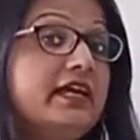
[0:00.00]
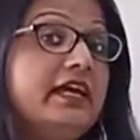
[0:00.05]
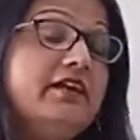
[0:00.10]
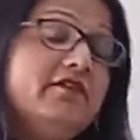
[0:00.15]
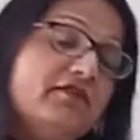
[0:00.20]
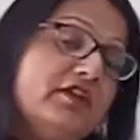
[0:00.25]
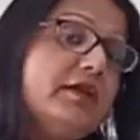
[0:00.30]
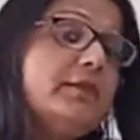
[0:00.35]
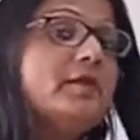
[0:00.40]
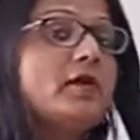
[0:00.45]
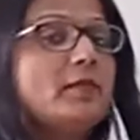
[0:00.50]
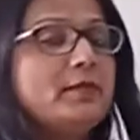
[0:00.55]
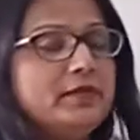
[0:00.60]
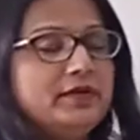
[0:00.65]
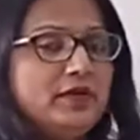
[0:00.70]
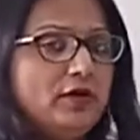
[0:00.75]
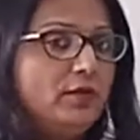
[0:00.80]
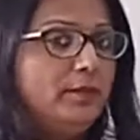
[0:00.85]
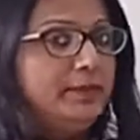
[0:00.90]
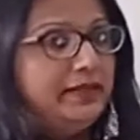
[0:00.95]
Every
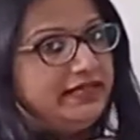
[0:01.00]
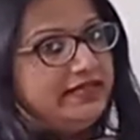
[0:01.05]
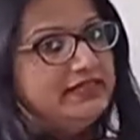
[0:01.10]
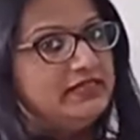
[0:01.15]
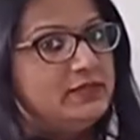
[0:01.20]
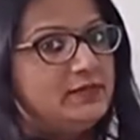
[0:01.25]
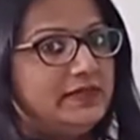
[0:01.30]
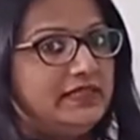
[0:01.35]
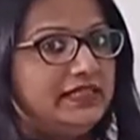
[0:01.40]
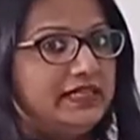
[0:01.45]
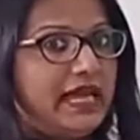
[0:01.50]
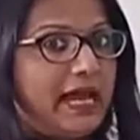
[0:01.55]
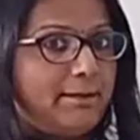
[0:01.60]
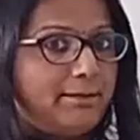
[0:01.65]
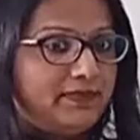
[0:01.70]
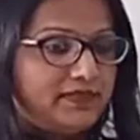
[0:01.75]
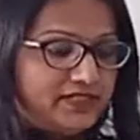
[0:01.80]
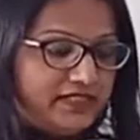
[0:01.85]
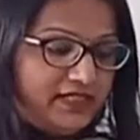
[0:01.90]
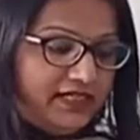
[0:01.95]
proper noun begins with a
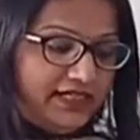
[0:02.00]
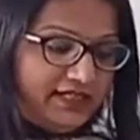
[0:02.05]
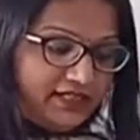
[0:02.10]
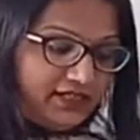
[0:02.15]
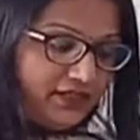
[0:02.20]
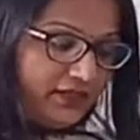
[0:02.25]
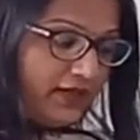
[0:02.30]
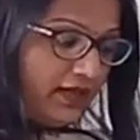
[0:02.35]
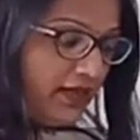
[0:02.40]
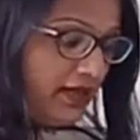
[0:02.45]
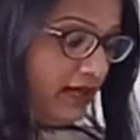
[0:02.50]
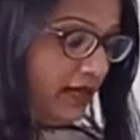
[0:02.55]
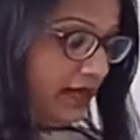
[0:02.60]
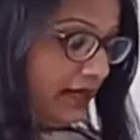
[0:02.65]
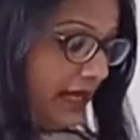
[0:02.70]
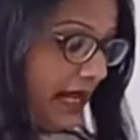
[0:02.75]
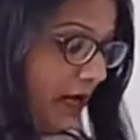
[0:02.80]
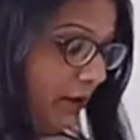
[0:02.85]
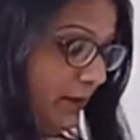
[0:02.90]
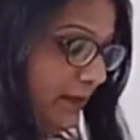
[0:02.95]
capital letter.
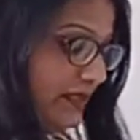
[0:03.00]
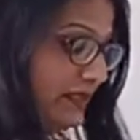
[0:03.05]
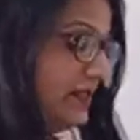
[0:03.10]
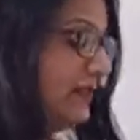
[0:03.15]
Now,